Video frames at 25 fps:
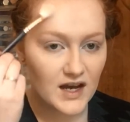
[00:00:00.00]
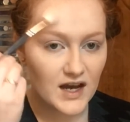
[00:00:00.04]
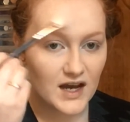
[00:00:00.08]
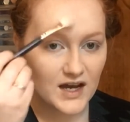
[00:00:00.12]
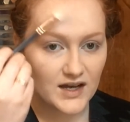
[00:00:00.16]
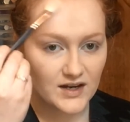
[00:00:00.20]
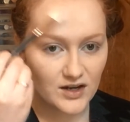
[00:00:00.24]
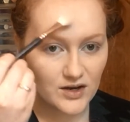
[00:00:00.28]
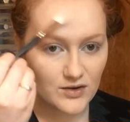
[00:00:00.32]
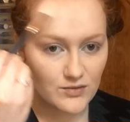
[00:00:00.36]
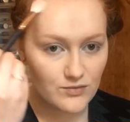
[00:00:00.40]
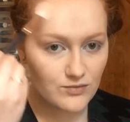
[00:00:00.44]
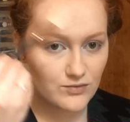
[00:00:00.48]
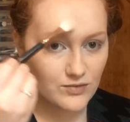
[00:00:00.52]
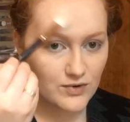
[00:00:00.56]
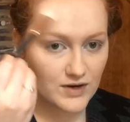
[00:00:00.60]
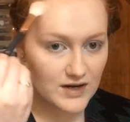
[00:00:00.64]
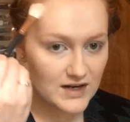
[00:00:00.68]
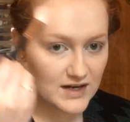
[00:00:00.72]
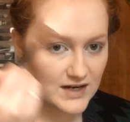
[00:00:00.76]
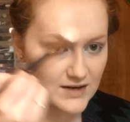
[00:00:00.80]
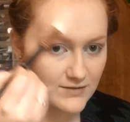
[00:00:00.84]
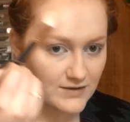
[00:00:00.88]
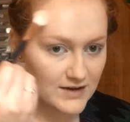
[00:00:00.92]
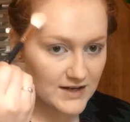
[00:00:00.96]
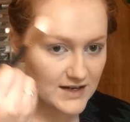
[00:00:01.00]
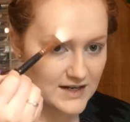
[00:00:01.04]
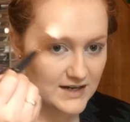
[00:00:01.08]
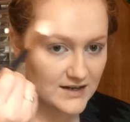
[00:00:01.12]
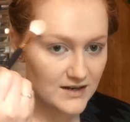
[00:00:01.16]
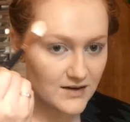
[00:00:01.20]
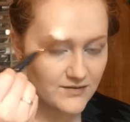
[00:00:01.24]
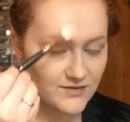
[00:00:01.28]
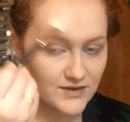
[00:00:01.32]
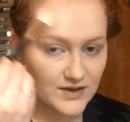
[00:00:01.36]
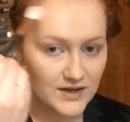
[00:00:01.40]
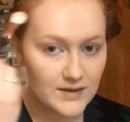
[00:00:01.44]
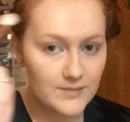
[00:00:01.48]
and I really, really
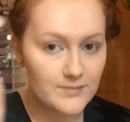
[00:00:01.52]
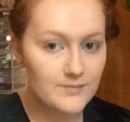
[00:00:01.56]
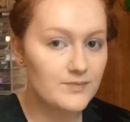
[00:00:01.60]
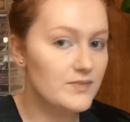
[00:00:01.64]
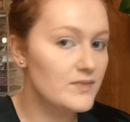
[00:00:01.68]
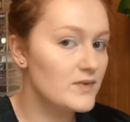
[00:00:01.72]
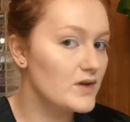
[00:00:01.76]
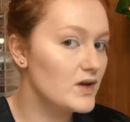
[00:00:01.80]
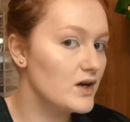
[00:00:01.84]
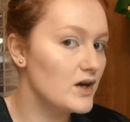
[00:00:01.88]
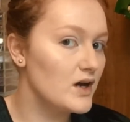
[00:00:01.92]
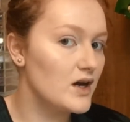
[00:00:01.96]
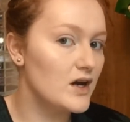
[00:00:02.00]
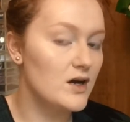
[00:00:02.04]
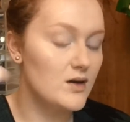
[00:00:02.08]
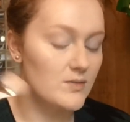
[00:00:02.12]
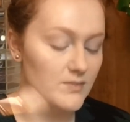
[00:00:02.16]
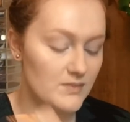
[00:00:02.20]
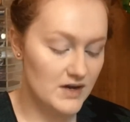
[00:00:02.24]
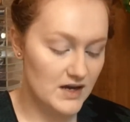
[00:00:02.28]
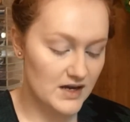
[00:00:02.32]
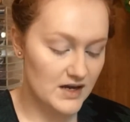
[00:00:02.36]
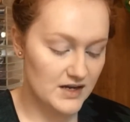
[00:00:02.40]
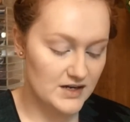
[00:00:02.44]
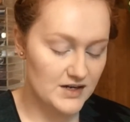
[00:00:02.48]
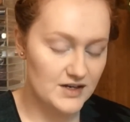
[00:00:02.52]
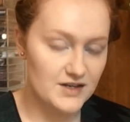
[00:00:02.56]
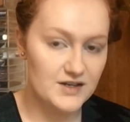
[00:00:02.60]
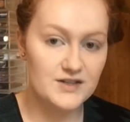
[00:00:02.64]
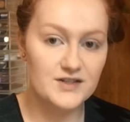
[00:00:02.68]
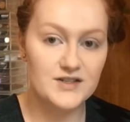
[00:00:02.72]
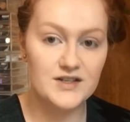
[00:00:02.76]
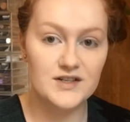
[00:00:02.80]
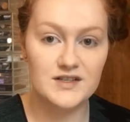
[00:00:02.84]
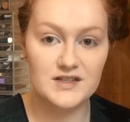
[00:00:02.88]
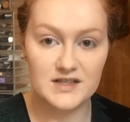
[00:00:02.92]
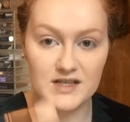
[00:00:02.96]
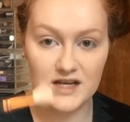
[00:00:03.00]
love it. And you can
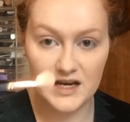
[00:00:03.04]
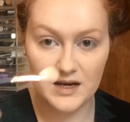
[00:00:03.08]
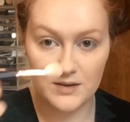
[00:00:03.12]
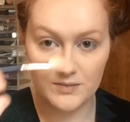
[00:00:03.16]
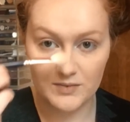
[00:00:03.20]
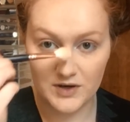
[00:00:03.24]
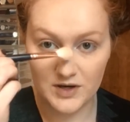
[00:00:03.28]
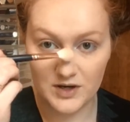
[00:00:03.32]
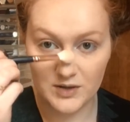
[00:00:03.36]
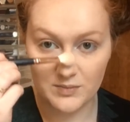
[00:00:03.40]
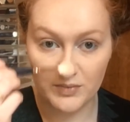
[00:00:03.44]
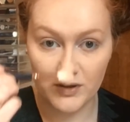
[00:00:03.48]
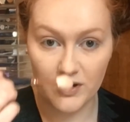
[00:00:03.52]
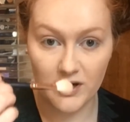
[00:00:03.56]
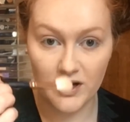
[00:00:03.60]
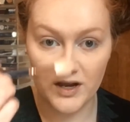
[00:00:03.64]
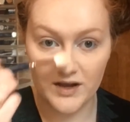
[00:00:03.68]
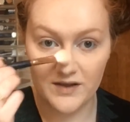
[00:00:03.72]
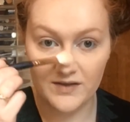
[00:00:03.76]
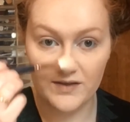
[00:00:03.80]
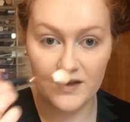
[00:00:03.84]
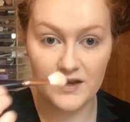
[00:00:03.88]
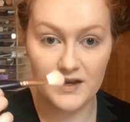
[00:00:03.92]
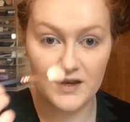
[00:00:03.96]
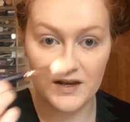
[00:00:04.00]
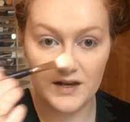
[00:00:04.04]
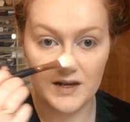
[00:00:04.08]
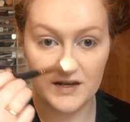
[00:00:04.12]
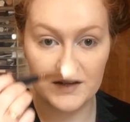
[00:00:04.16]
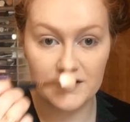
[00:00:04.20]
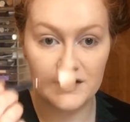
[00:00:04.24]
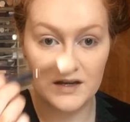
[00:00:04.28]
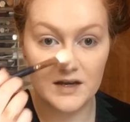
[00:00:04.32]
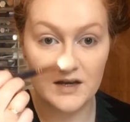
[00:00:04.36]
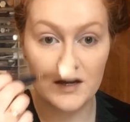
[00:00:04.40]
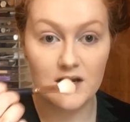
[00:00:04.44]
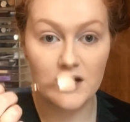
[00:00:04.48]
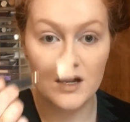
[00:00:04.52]
just see I'm going to apply
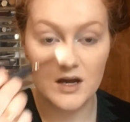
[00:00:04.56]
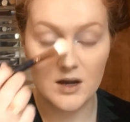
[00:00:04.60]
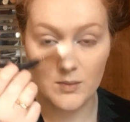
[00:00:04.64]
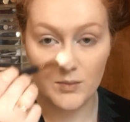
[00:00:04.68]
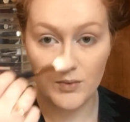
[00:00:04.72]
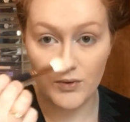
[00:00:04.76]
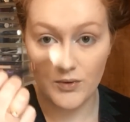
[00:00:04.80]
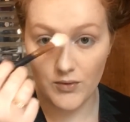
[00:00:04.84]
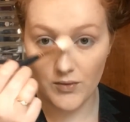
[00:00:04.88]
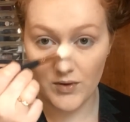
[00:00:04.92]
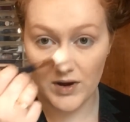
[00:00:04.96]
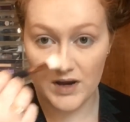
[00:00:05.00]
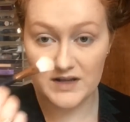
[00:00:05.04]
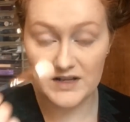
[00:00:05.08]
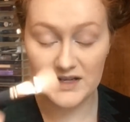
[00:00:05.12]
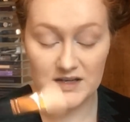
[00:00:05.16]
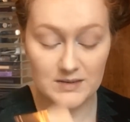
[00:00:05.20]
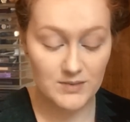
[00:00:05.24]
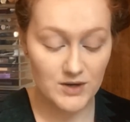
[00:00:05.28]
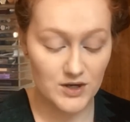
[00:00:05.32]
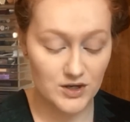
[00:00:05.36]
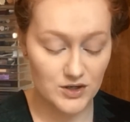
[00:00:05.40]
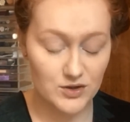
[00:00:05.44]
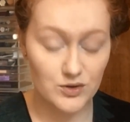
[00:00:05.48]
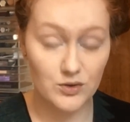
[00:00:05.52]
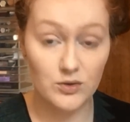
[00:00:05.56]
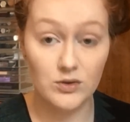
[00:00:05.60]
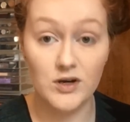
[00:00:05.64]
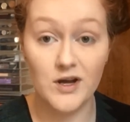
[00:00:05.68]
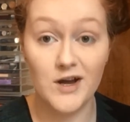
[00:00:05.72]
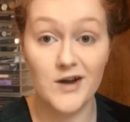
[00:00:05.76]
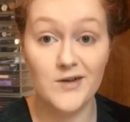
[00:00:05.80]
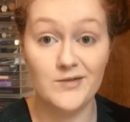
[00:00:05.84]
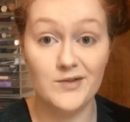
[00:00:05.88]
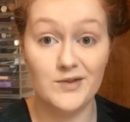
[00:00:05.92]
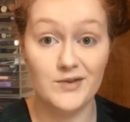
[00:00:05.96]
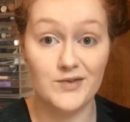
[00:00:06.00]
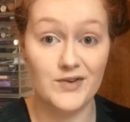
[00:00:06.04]
these pretty much all
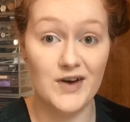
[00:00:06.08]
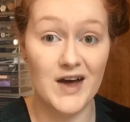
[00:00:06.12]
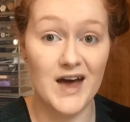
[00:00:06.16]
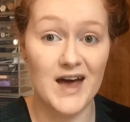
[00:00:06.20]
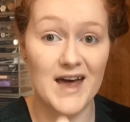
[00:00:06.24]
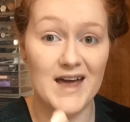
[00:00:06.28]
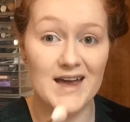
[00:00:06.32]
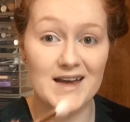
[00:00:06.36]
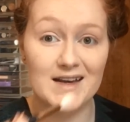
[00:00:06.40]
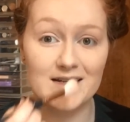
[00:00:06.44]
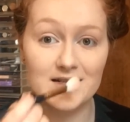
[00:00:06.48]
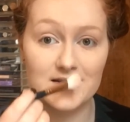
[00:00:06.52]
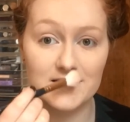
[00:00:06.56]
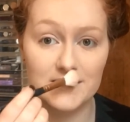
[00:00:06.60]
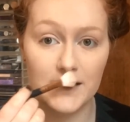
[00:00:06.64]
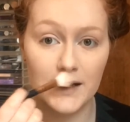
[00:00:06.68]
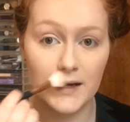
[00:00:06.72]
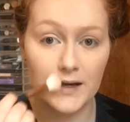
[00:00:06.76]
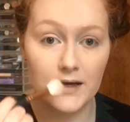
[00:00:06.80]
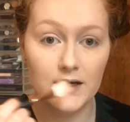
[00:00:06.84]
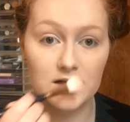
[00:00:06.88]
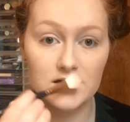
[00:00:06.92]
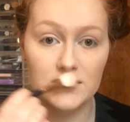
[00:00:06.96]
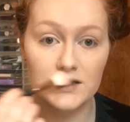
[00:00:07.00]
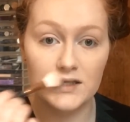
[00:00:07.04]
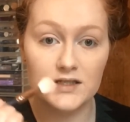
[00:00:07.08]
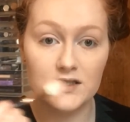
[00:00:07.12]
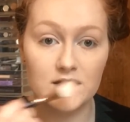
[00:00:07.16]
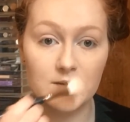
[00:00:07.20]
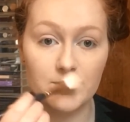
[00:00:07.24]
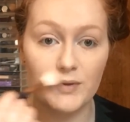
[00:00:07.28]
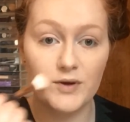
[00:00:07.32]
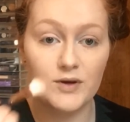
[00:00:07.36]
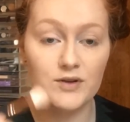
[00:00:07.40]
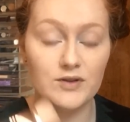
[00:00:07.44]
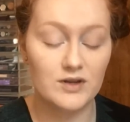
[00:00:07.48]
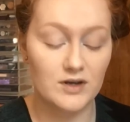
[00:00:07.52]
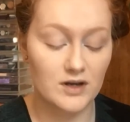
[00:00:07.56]
over the face just to
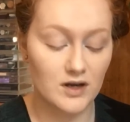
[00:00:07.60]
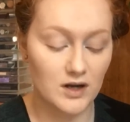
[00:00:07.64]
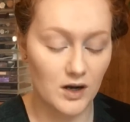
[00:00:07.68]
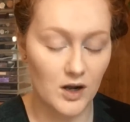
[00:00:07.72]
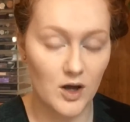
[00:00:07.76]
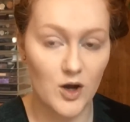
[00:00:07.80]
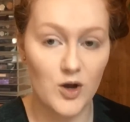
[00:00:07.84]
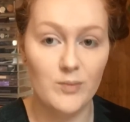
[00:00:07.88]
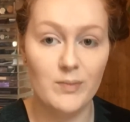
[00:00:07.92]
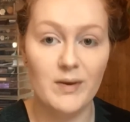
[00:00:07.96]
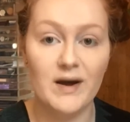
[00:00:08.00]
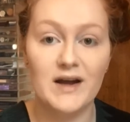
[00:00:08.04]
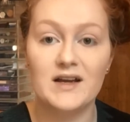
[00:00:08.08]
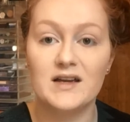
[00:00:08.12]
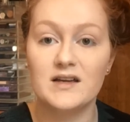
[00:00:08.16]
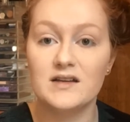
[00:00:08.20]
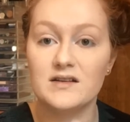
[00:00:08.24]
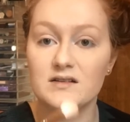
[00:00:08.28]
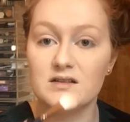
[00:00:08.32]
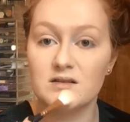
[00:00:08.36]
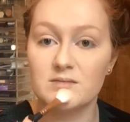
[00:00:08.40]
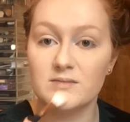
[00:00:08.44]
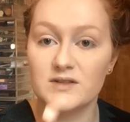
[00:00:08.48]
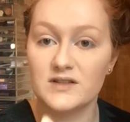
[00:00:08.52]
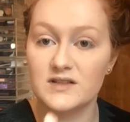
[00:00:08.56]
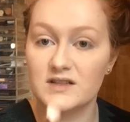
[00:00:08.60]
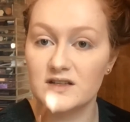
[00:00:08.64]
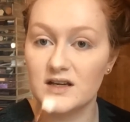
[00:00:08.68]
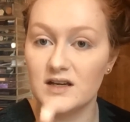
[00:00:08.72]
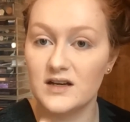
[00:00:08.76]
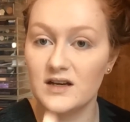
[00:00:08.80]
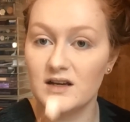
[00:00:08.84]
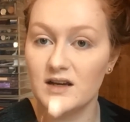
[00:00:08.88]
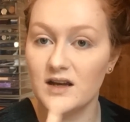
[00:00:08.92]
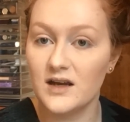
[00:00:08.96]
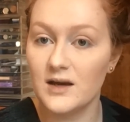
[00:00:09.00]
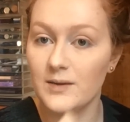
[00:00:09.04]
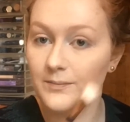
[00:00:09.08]
put the glow back into my
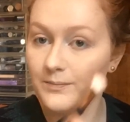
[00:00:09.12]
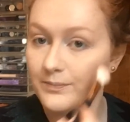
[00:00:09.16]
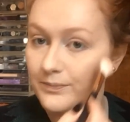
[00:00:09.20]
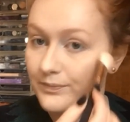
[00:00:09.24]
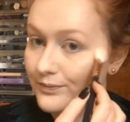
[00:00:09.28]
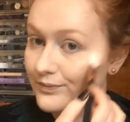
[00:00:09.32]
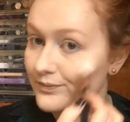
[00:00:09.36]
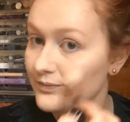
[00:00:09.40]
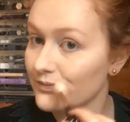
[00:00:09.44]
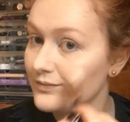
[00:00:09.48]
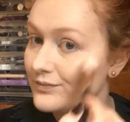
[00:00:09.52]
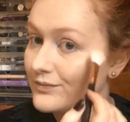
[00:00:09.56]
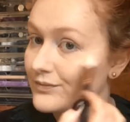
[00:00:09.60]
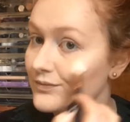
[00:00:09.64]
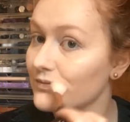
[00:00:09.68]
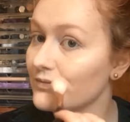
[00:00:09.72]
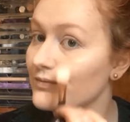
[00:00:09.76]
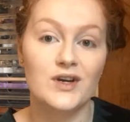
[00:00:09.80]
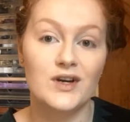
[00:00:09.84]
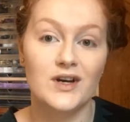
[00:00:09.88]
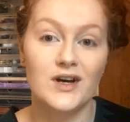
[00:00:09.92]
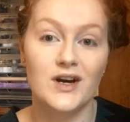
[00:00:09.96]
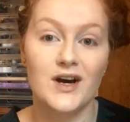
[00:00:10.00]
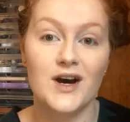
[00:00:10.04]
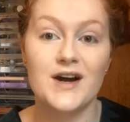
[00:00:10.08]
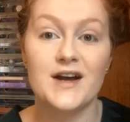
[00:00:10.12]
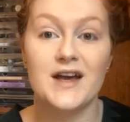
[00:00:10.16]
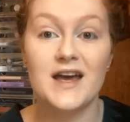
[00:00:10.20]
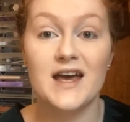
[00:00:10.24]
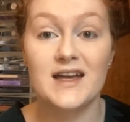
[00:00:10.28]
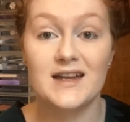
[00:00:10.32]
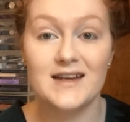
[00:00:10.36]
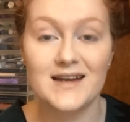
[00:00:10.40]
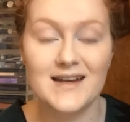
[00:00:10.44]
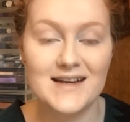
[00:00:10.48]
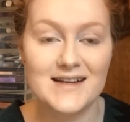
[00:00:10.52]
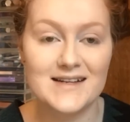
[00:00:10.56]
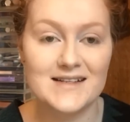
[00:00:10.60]
skin again.
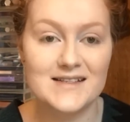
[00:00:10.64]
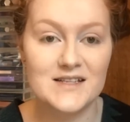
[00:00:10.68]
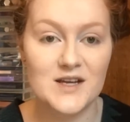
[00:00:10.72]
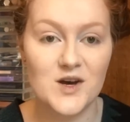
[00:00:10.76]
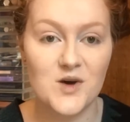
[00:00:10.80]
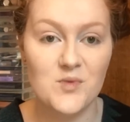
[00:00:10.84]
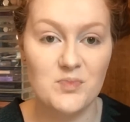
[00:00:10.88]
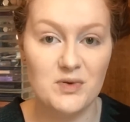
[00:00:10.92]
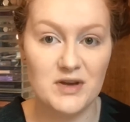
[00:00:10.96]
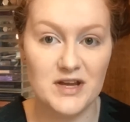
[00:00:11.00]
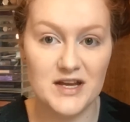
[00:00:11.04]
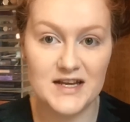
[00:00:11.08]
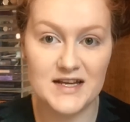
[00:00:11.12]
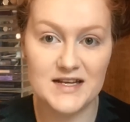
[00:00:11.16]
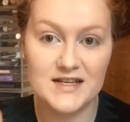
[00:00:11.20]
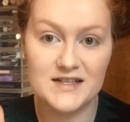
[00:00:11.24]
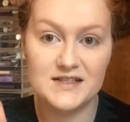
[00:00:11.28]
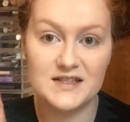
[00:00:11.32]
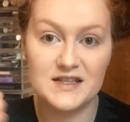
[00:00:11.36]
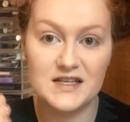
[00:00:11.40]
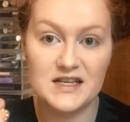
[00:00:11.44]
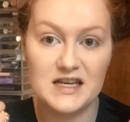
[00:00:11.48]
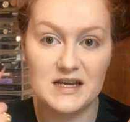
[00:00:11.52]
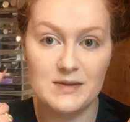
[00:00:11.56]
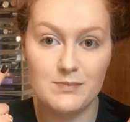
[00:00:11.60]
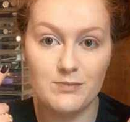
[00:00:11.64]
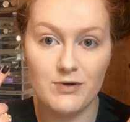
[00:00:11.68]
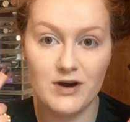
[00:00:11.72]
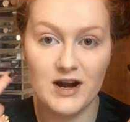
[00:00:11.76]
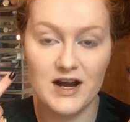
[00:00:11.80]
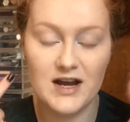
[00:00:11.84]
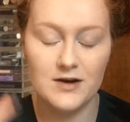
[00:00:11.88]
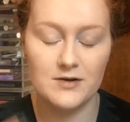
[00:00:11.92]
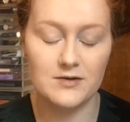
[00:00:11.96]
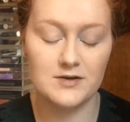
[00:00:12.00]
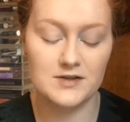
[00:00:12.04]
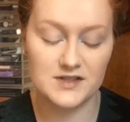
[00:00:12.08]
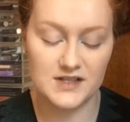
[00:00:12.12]
Okay, next up is the
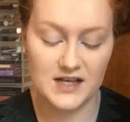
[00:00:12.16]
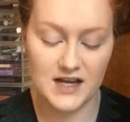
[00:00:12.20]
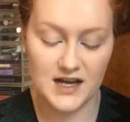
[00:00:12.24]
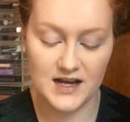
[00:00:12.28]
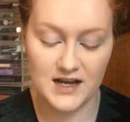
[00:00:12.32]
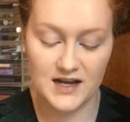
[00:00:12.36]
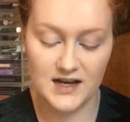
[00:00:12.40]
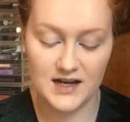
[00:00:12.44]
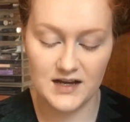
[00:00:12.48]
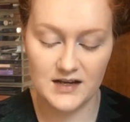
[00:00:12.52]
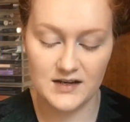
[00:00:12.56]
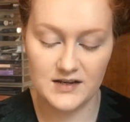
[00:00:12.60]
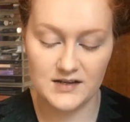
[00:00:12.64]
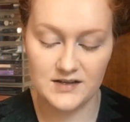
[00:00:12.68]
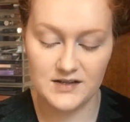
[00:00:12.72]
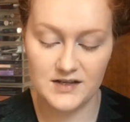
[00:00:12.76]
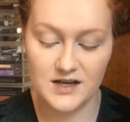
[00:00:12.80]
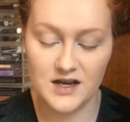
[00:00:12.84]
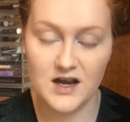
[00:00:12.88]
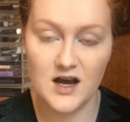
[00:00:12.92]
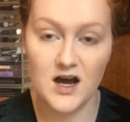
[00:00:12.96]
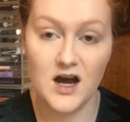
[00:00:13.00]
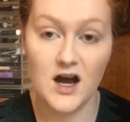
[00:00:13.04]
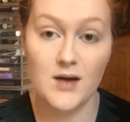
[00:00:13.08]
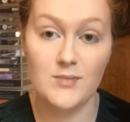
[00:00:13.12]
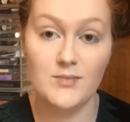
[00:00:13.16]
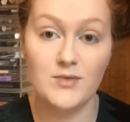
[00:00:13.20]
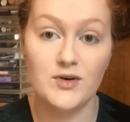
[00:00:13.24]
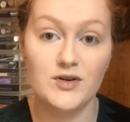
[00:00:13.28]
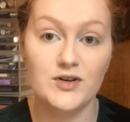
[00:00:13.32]
brows, and I'm